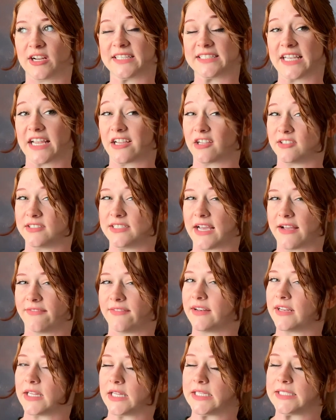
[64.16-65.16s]
as I could
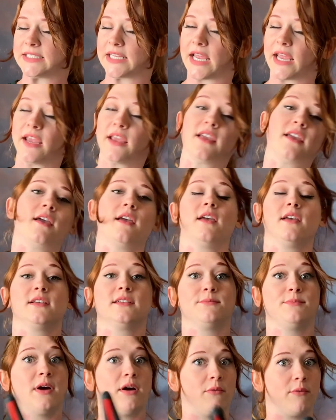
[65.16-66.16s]
definitely take,
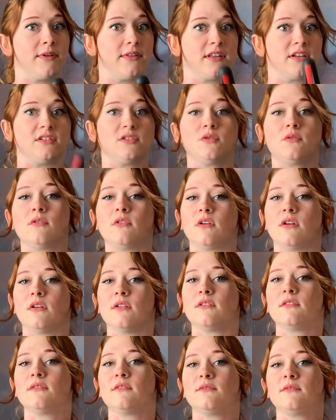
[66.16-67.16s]
but with the
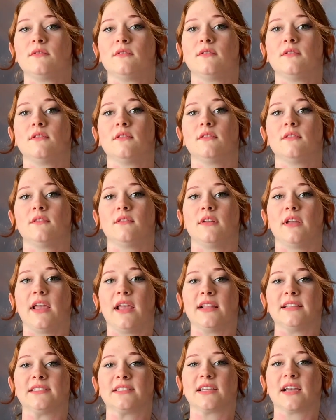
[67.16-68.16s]
tool,
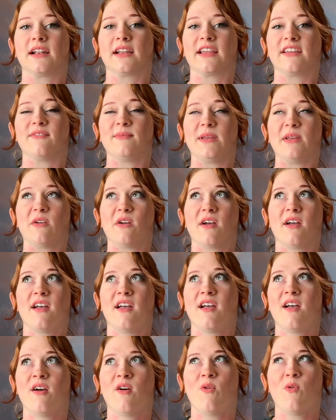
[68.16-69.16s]
it's gonna give me
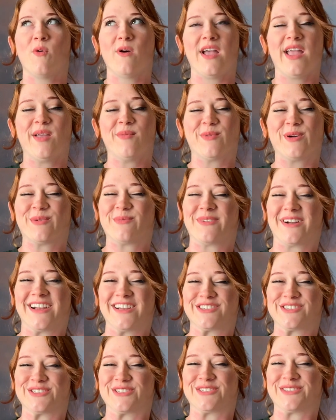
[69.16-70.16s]
way more
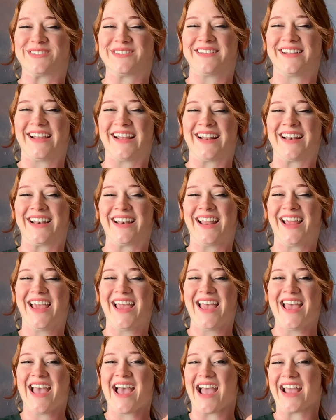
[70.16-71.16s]
pressure, and
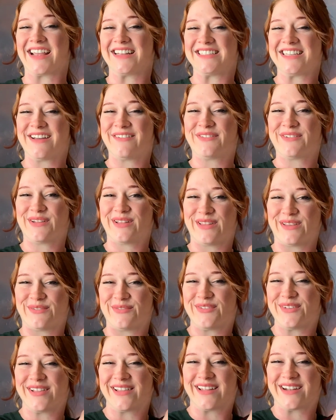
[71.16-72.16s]
I can definitely
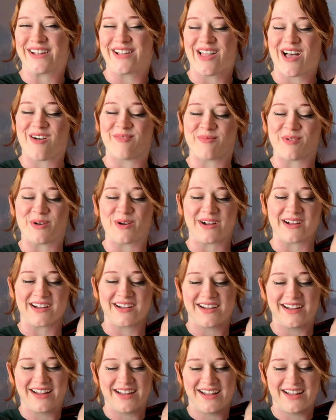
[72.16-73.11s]
feel it a lot more.